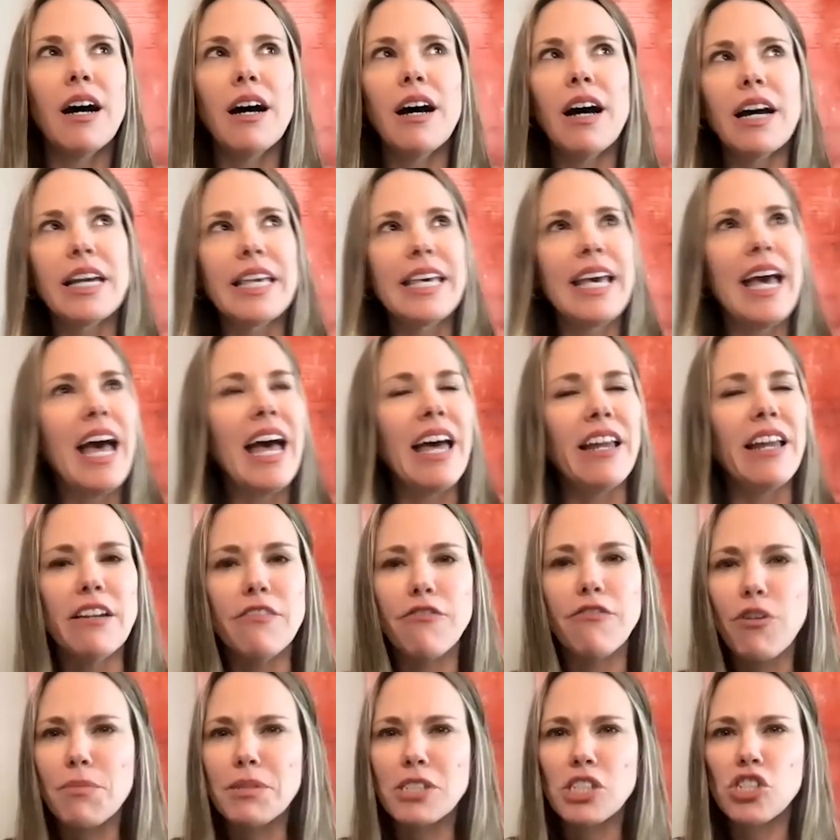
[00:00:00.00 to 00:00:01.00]
again,
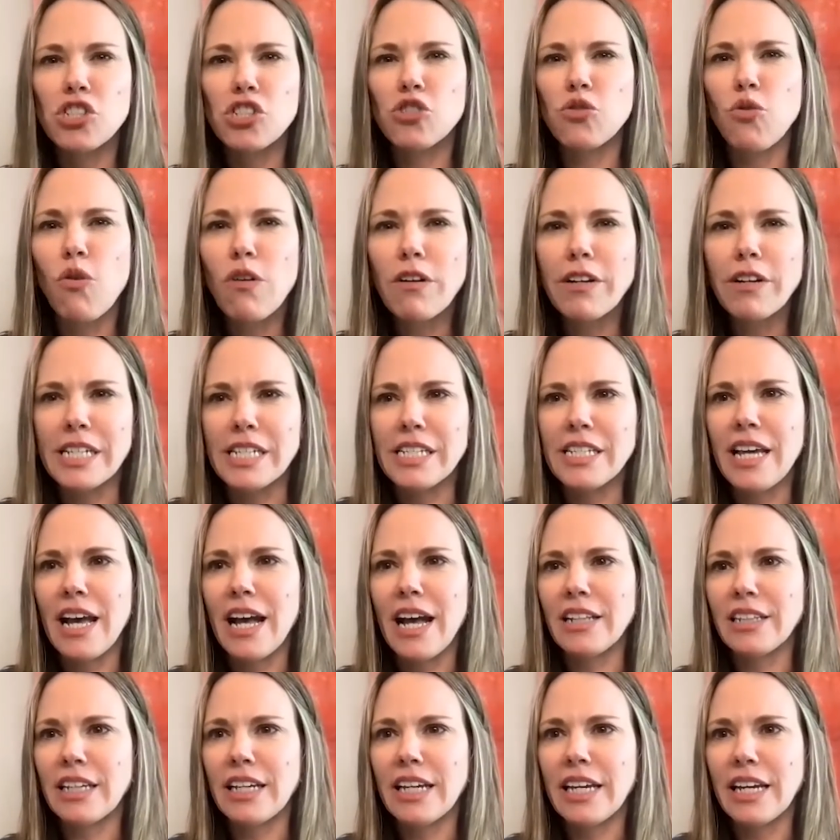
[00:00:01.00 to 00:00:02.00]
from a
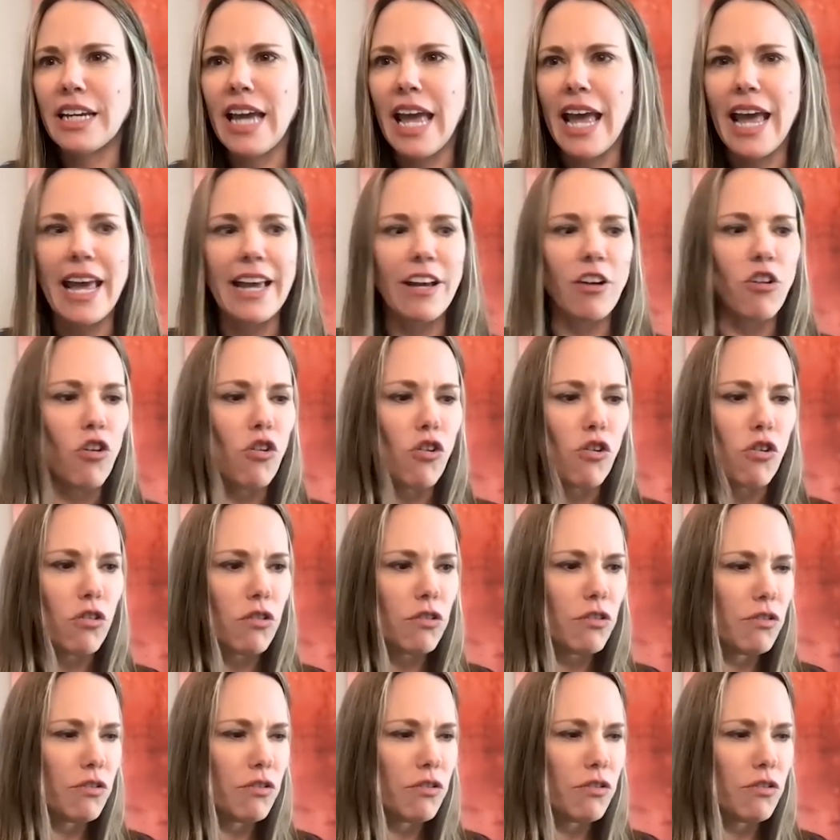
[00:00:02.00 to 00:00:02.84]
storytelling angle,